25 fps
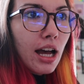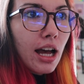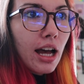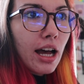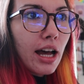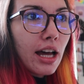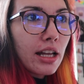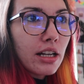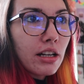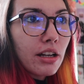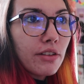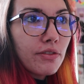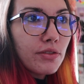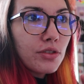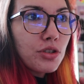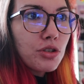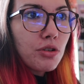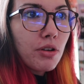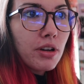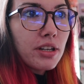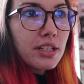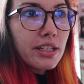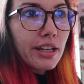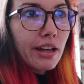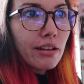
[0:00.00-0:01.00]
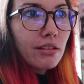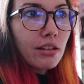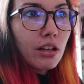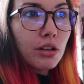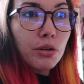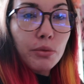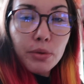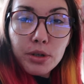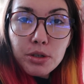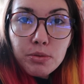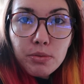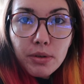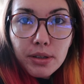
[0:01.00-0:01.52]
and I've jotted down
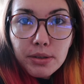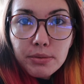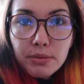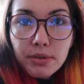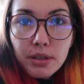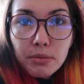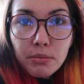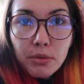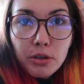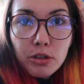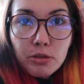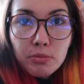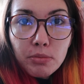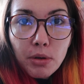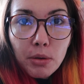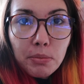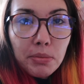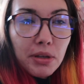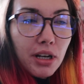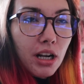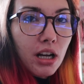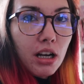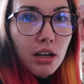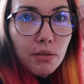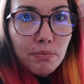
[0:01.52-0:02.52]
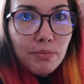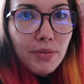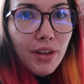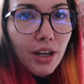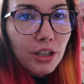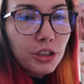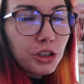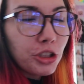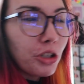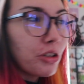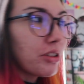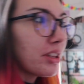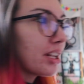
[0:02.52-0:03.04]
like which ones were the most popular.
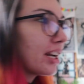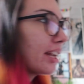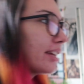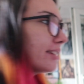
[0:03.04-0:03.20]
I'll show you the